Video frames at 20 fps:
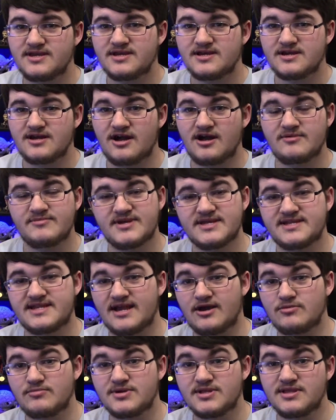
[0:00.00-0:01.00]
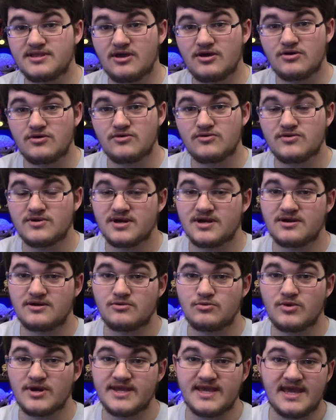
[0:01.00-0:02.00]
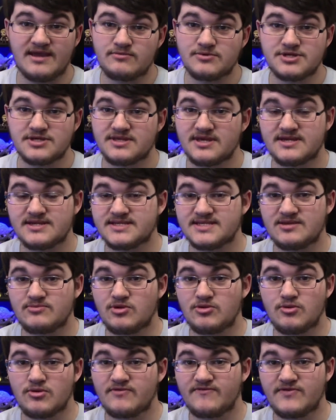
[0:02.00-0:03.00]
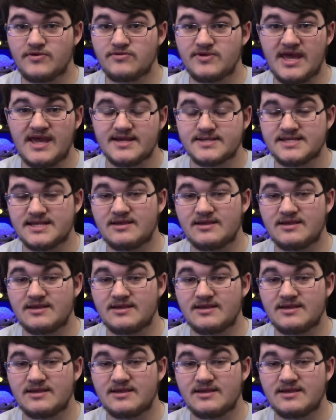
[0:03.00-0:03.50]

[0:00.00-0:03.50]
Comment down below what game would you like to see me review next. I